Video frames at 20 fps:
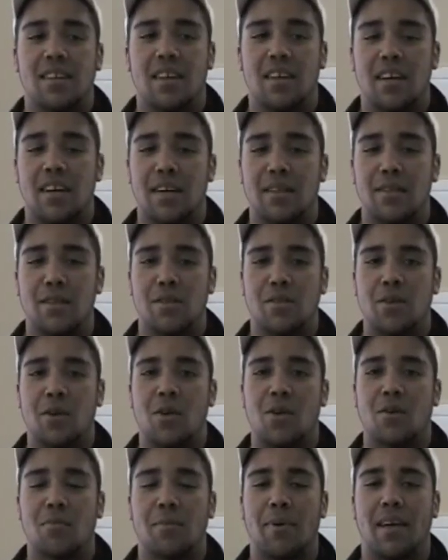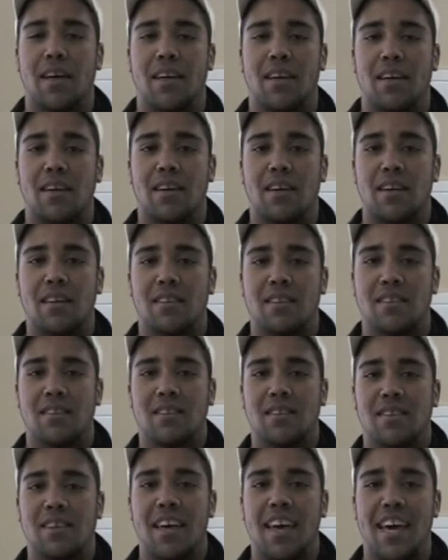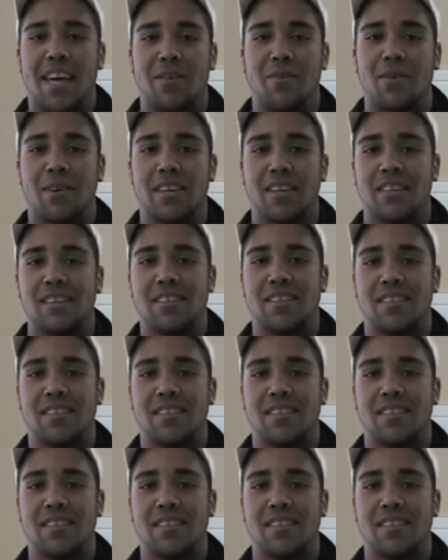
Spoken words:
It's a song by Hathaway.